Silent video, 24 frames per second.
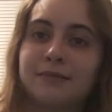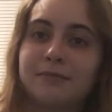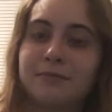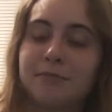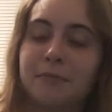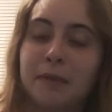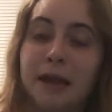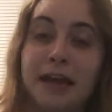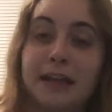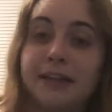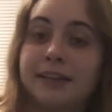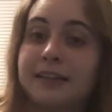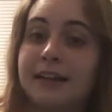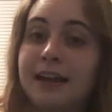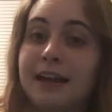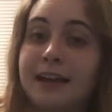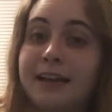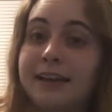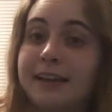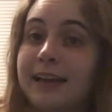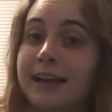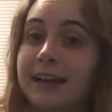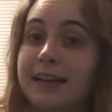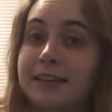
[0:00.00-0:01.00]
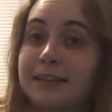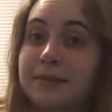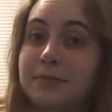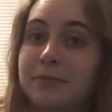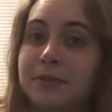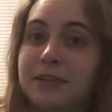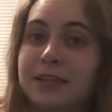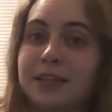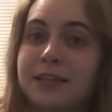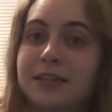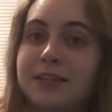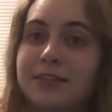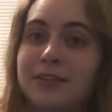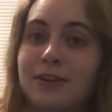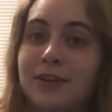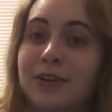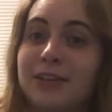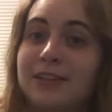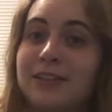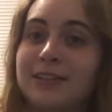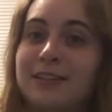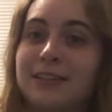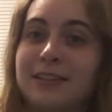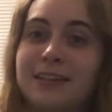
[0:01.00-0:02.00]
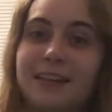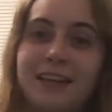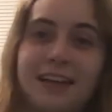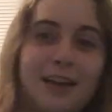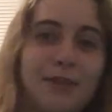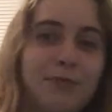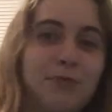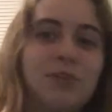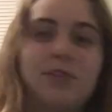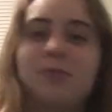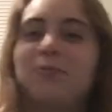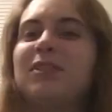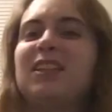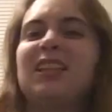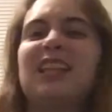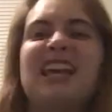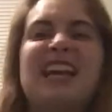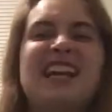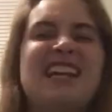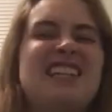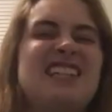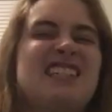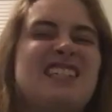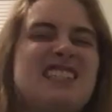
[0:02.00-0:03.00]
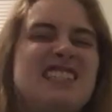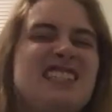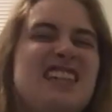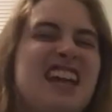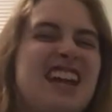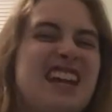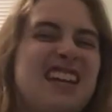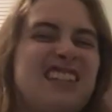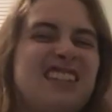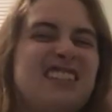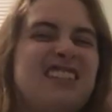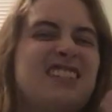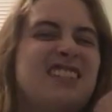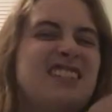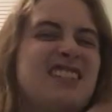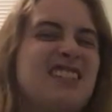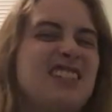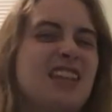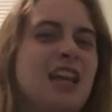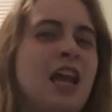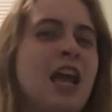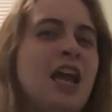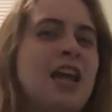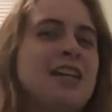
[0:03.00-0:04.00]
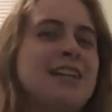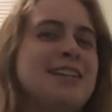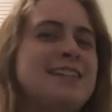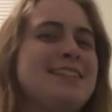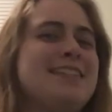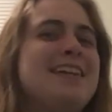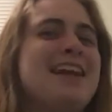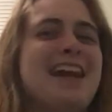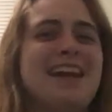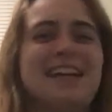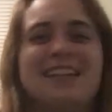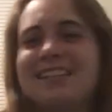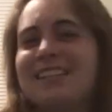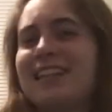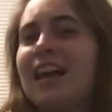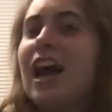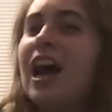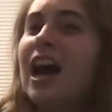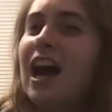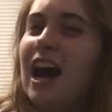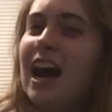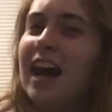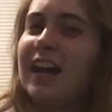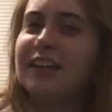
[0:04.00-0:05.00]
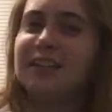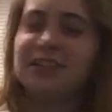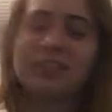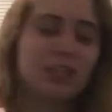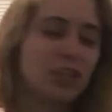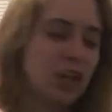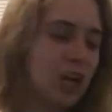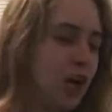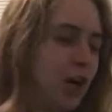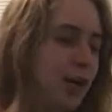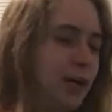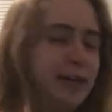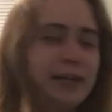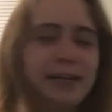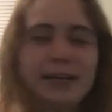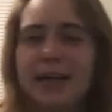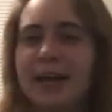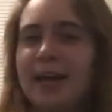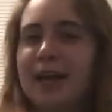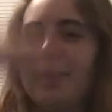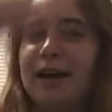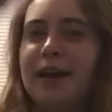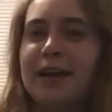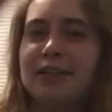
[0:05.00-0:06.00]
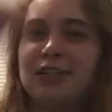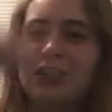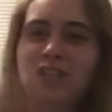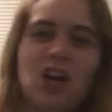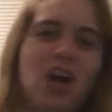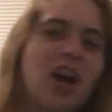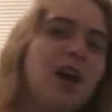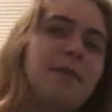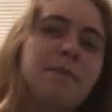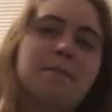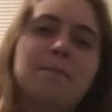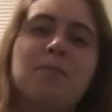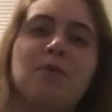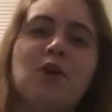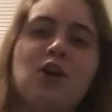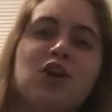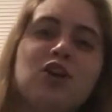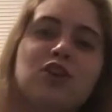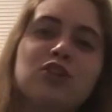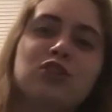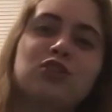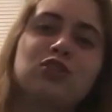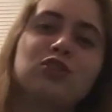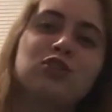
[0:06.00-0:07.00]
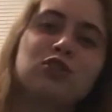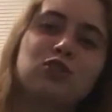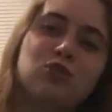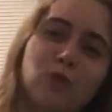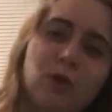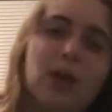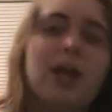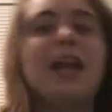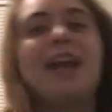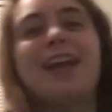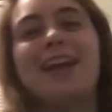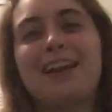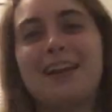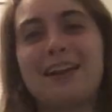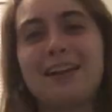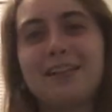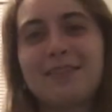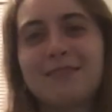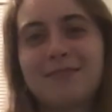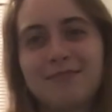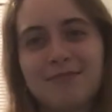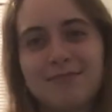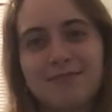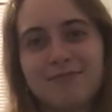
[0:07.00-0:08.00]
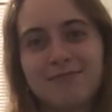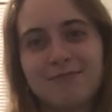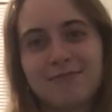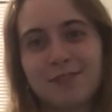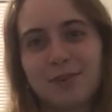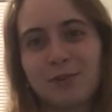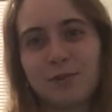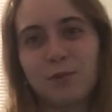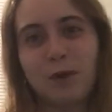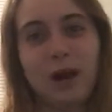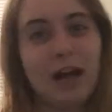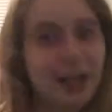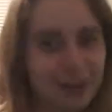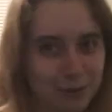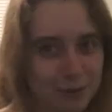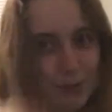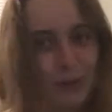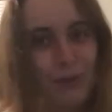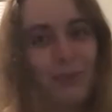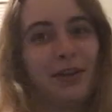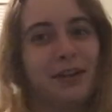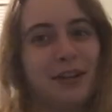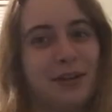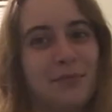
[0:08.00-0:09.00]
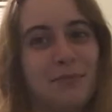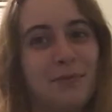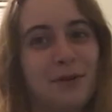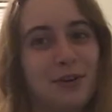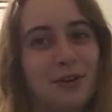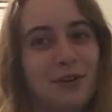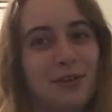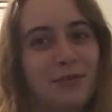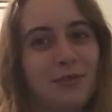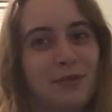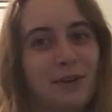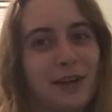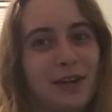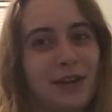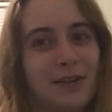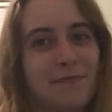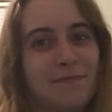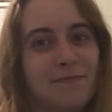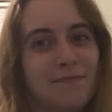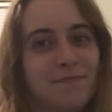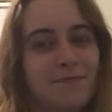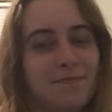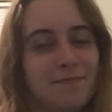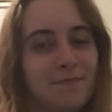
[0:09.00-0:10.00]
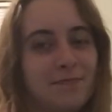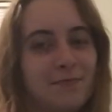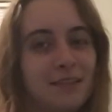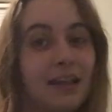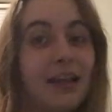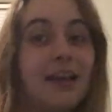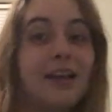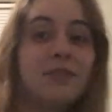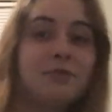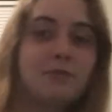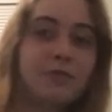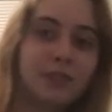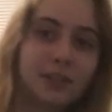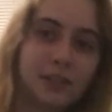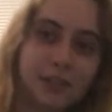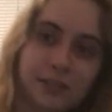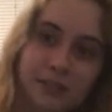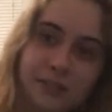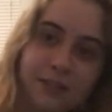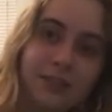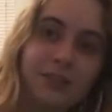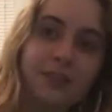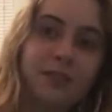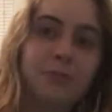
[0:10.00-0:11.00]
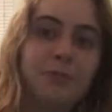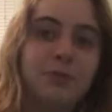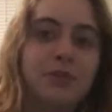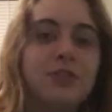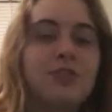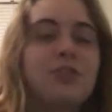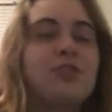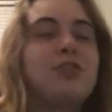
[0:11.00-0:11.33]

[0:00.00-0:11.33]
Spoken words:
bat an eye at it, because honestly, I would have been like, yes, I saw it in book 3 while I was reading book 3 and re-listening to book